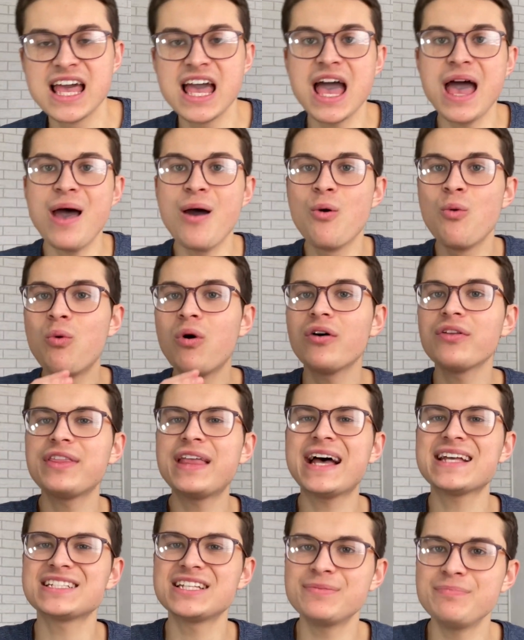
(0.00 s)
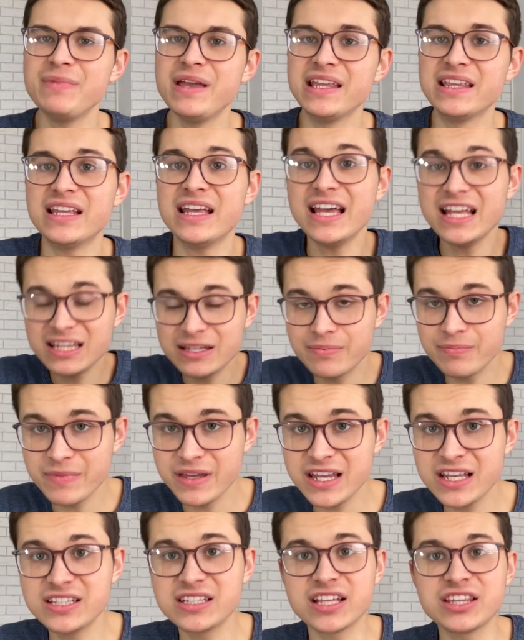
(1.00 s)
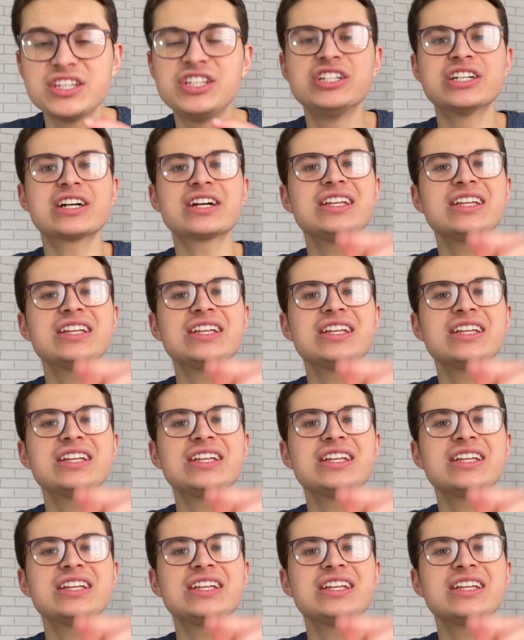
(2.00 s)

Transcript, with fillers: And what does it mean? It means that you're